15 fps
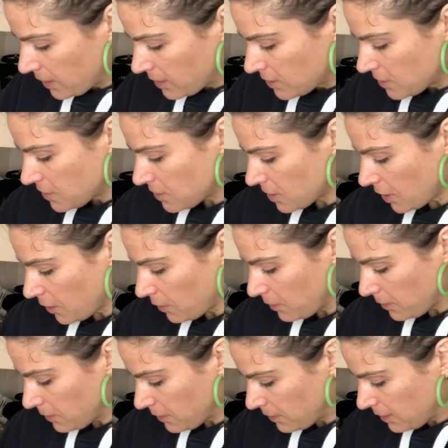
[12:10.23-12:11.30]
So
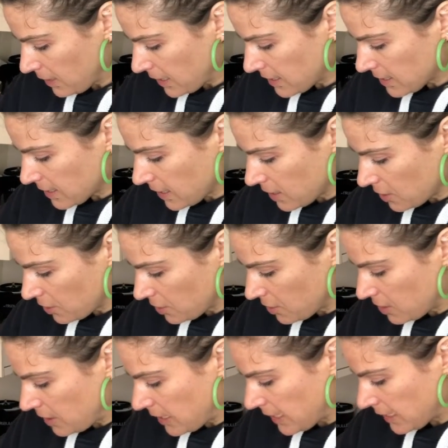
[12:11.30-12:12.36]
let's get a
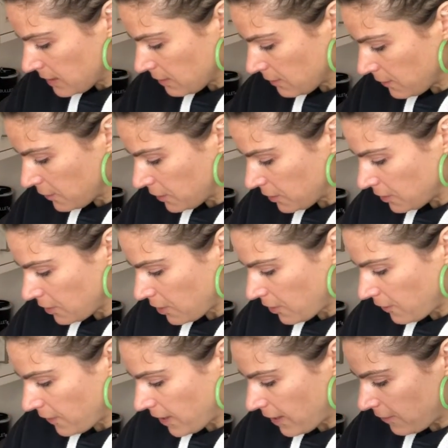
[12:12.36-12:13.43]
good ladle full
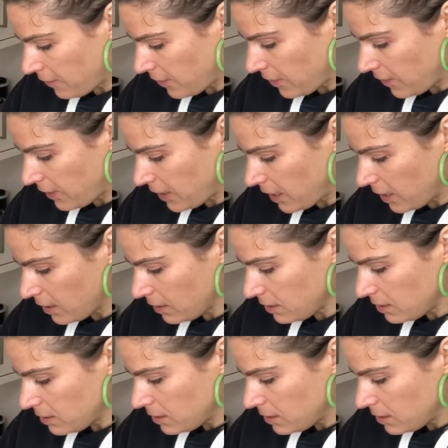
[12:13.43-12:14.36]
of everything.